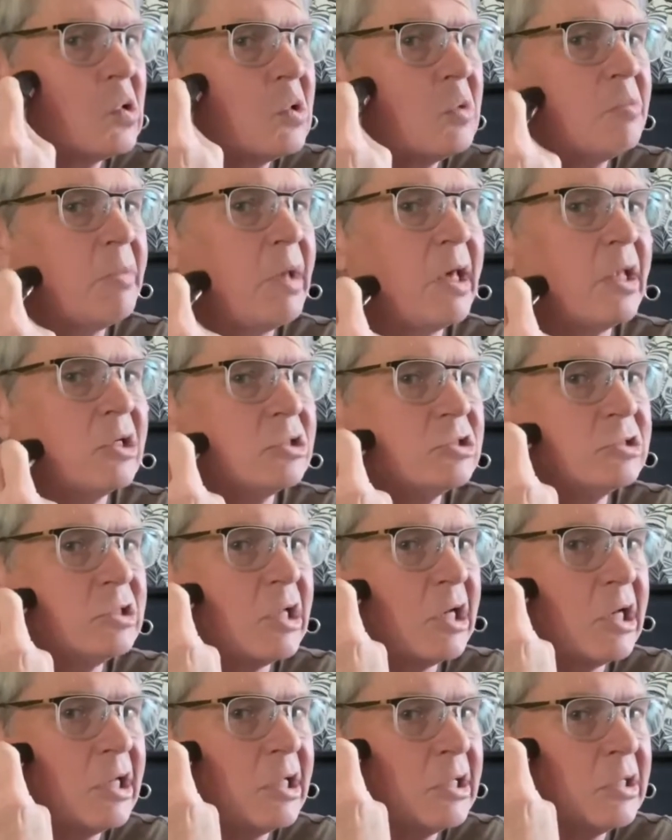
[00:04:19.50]
Matters
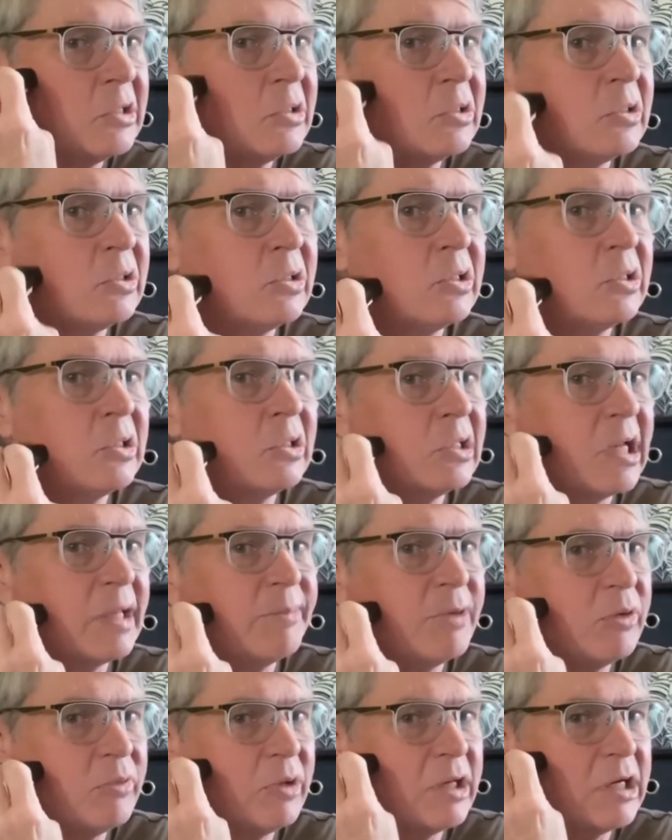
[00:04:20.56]
not. Let
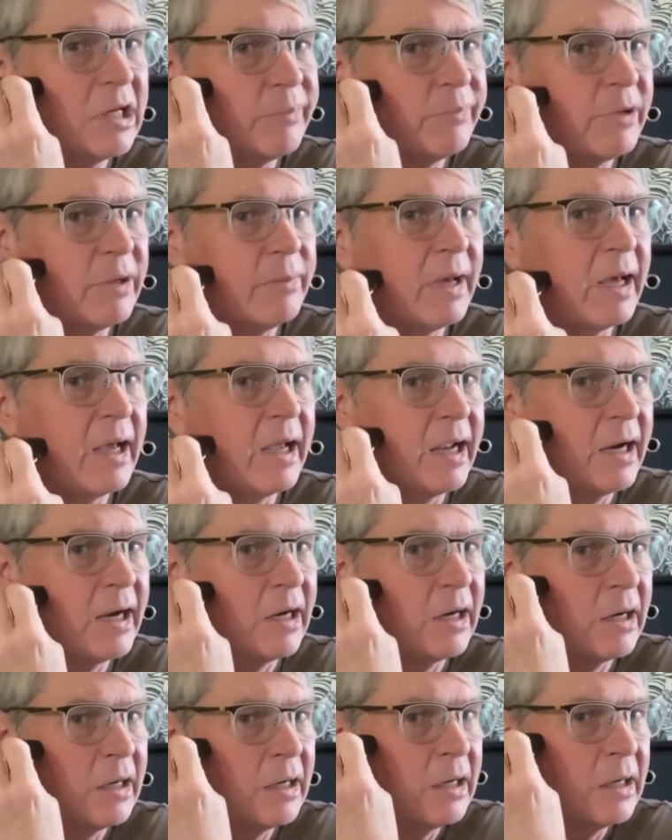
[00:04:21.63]
me run it up on my hair.